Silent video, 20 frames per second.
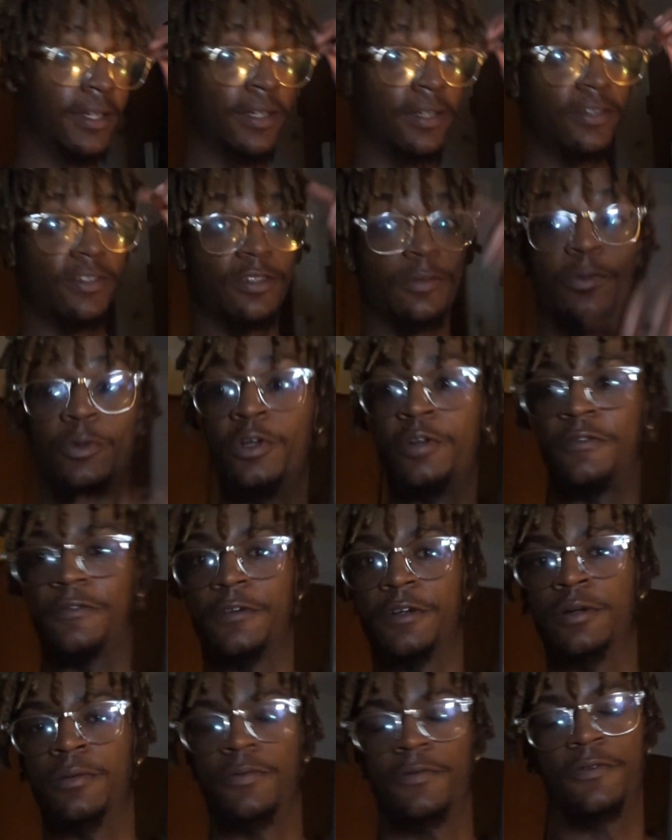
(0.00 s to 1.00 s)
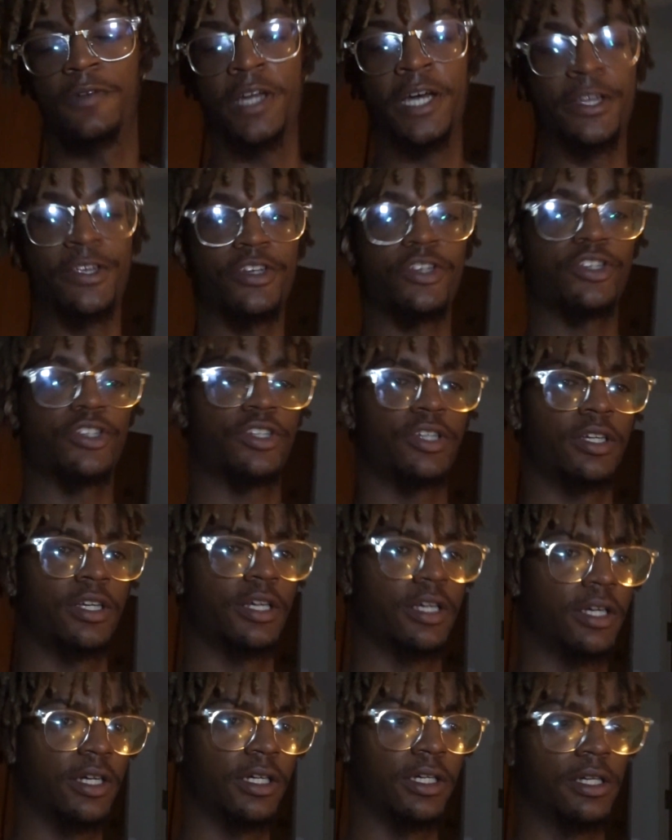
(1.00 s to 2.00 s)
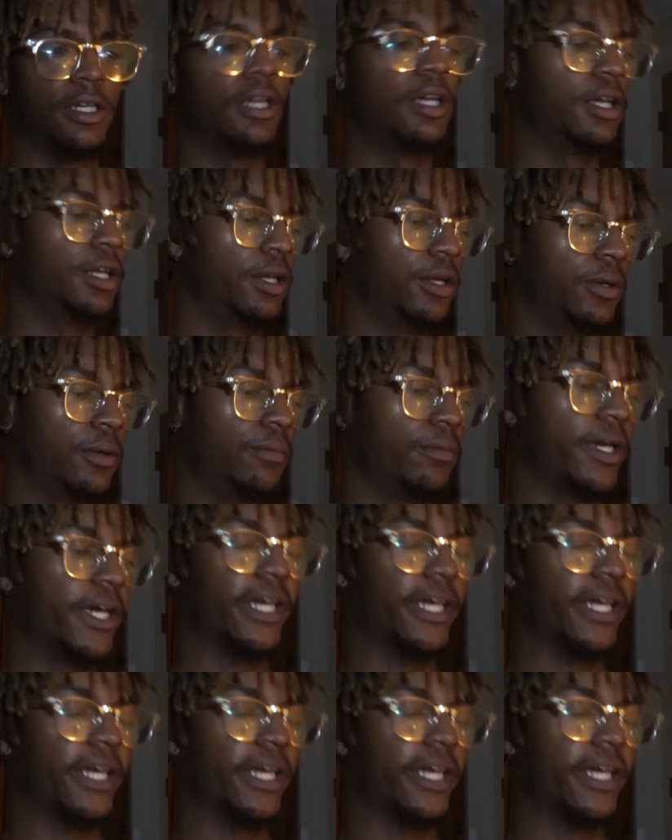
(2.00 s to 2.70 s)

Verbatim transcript: It's your boy Fred Fletch. Back